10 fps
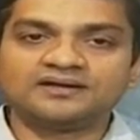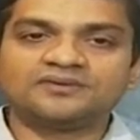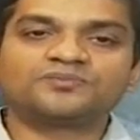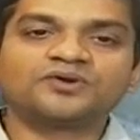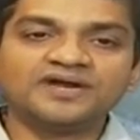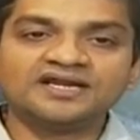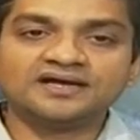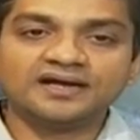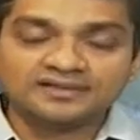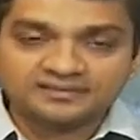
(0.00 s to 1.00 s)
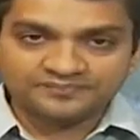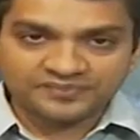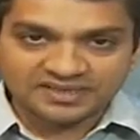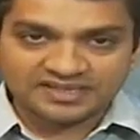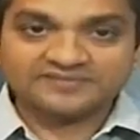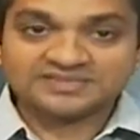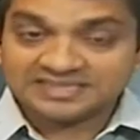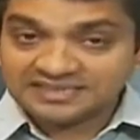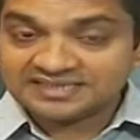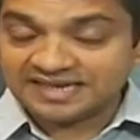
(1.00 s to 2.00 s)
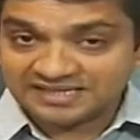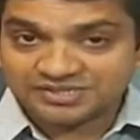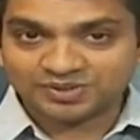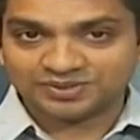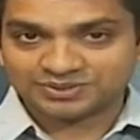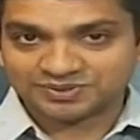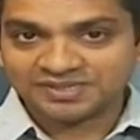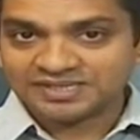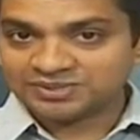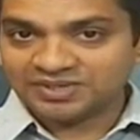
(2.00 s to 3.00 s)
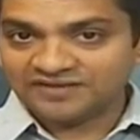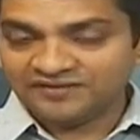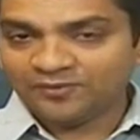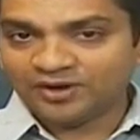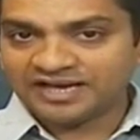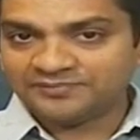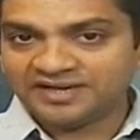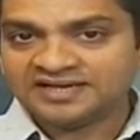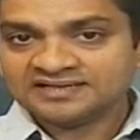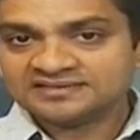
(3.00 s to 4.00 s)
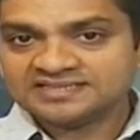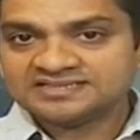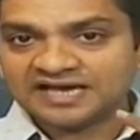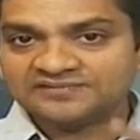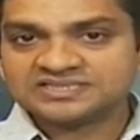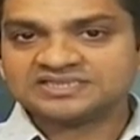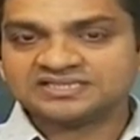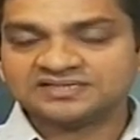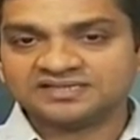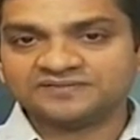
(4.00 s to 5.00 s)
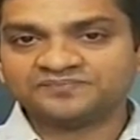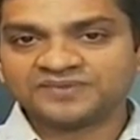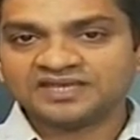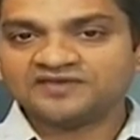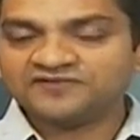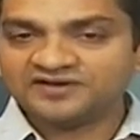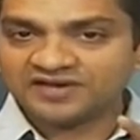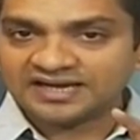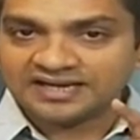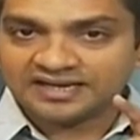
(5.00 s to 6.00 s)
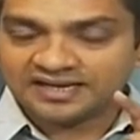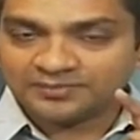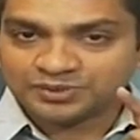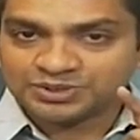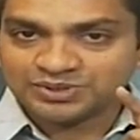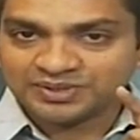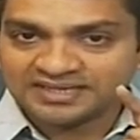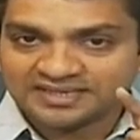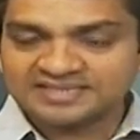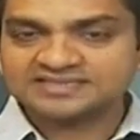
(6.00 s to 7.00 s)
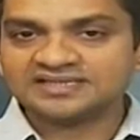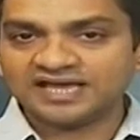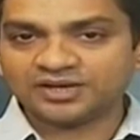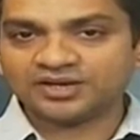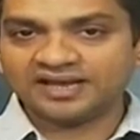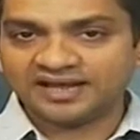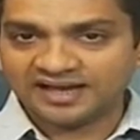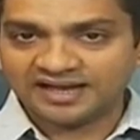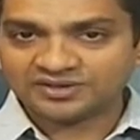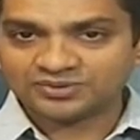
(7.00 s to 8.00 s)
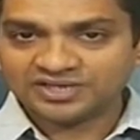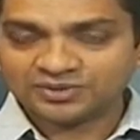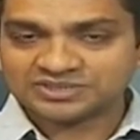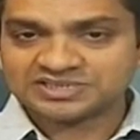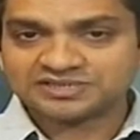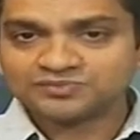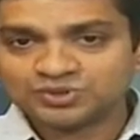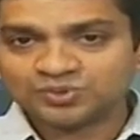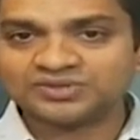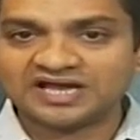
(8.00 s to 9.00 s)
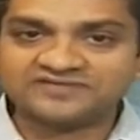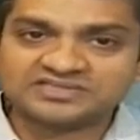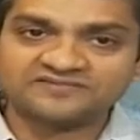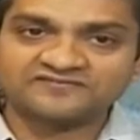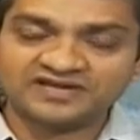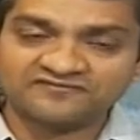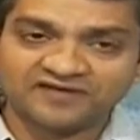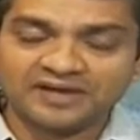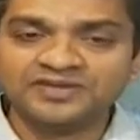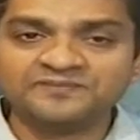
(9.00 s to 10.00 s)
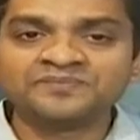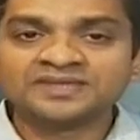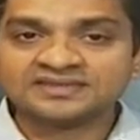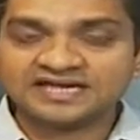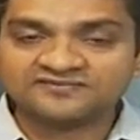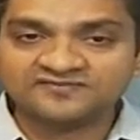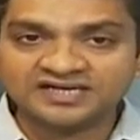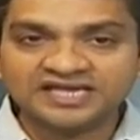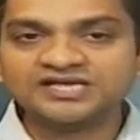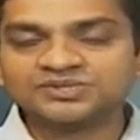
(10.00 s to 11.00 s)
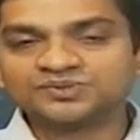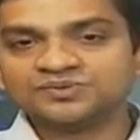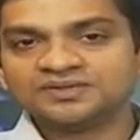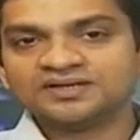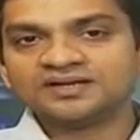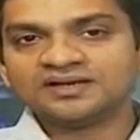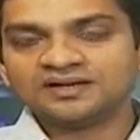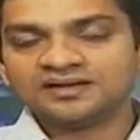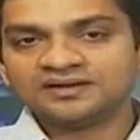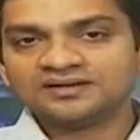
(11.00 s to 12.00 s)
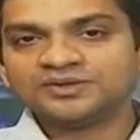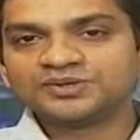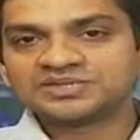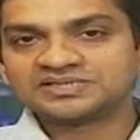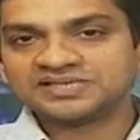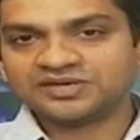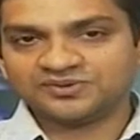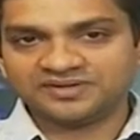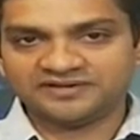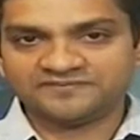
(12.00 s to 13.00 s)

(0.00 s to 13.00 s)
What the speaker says: provide a diversity in the dietary also. So in a way what happened, this diversity, if we were in a position to increase in the agro ecosystem through diversified farming, that will lead to nutrition security.